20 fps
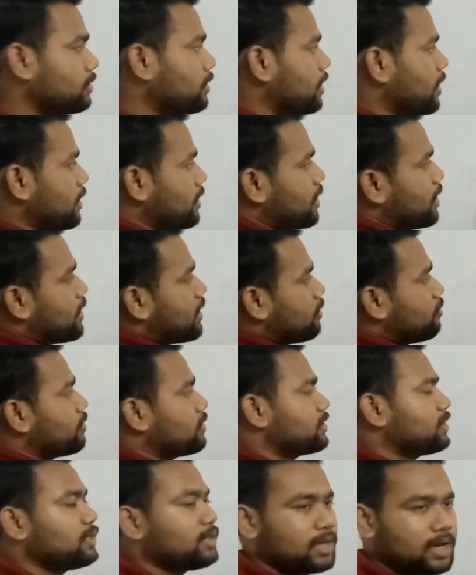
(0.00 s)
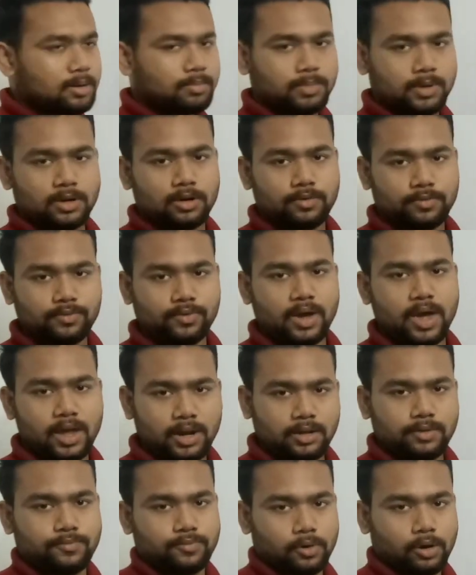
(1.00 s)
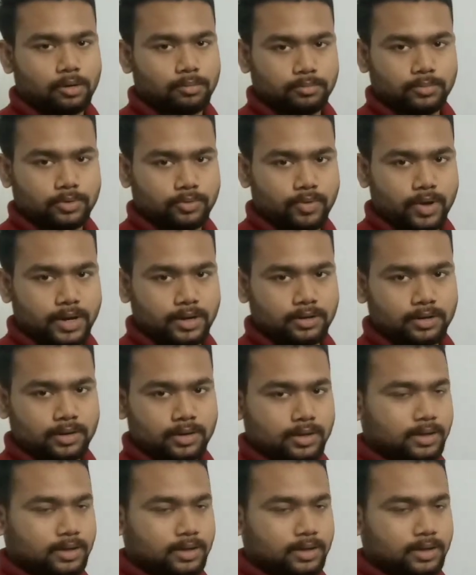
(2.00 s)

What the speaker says: And the equation can be of any form, right?